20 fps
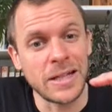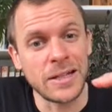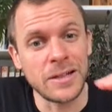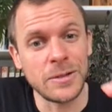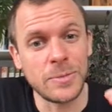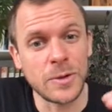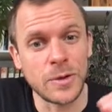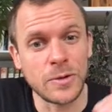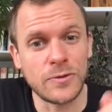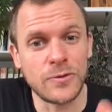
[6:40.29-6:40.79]

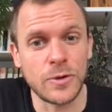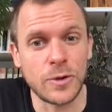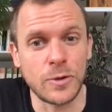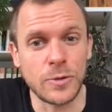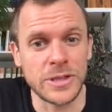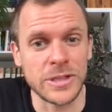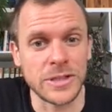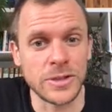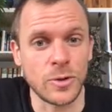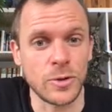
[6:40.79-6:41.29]
elbow
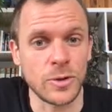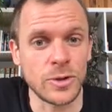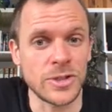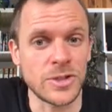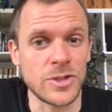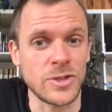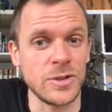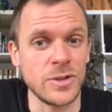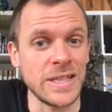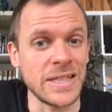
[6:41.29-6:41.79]
forward in order
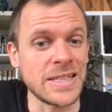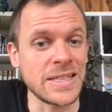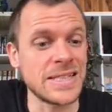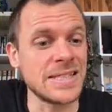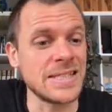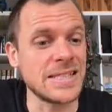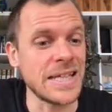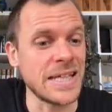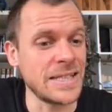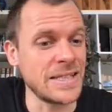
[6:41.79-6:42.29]
to
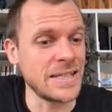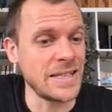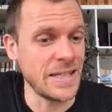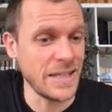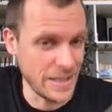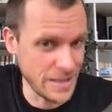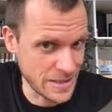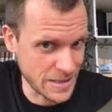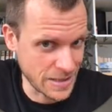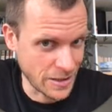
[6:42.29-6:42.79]
extend
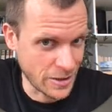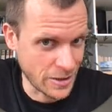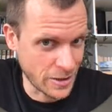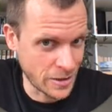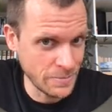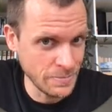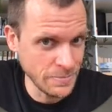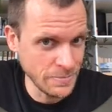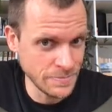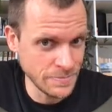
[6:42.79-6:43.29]
his arm,